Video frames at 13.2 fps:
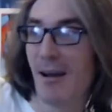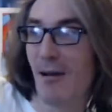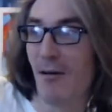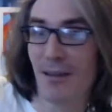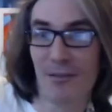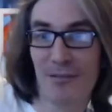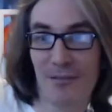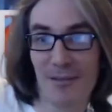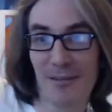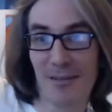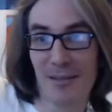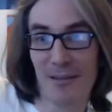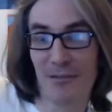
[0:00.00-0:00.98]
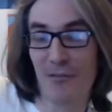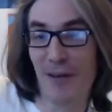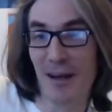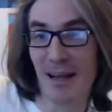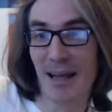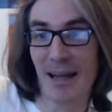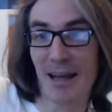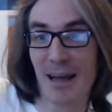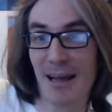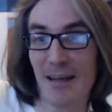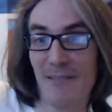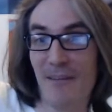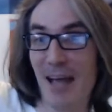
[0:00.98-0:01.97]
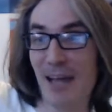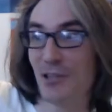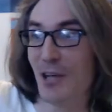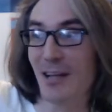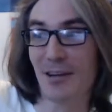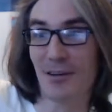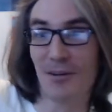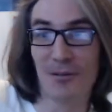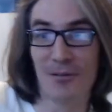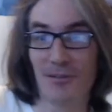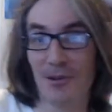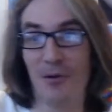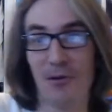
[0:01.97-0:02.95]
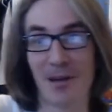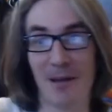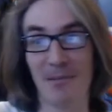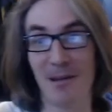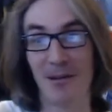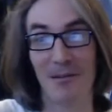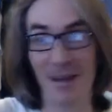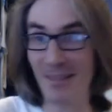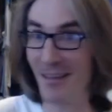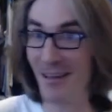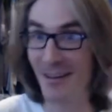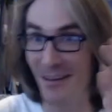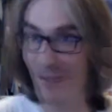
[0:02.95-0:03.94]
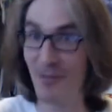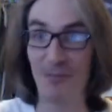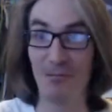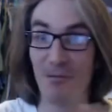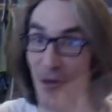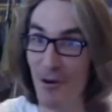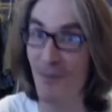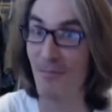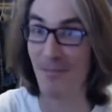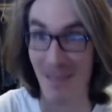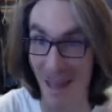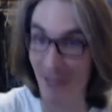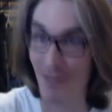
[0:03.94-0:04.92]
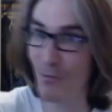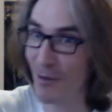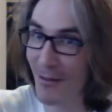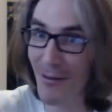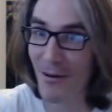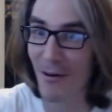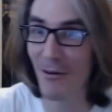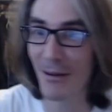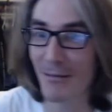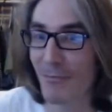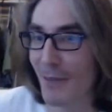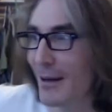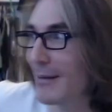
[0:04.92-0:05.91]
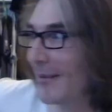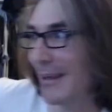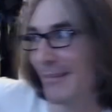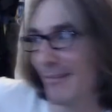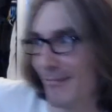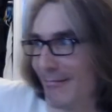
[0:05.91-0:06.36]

these fucking evangelicals going up there, right? Because that's where they're going, right?